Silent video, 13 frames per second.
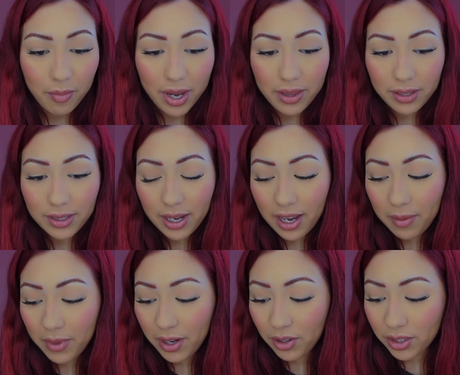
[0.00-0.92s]
by the
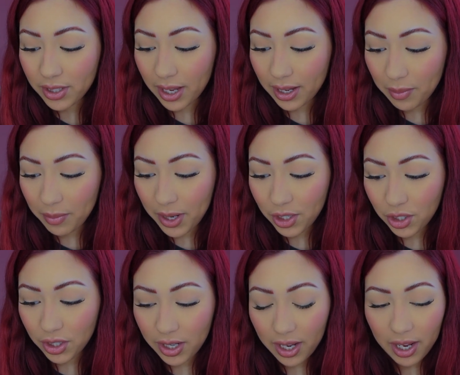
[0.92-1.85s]
time that our second
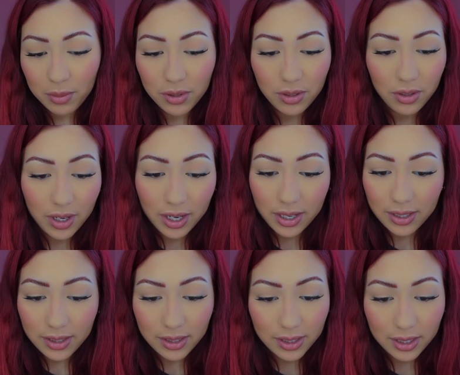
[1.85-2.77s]
paycheck came, you
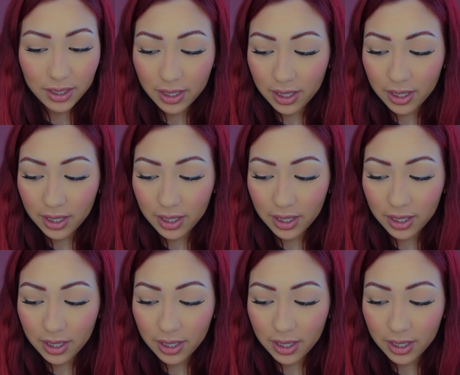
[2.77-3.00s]
guys,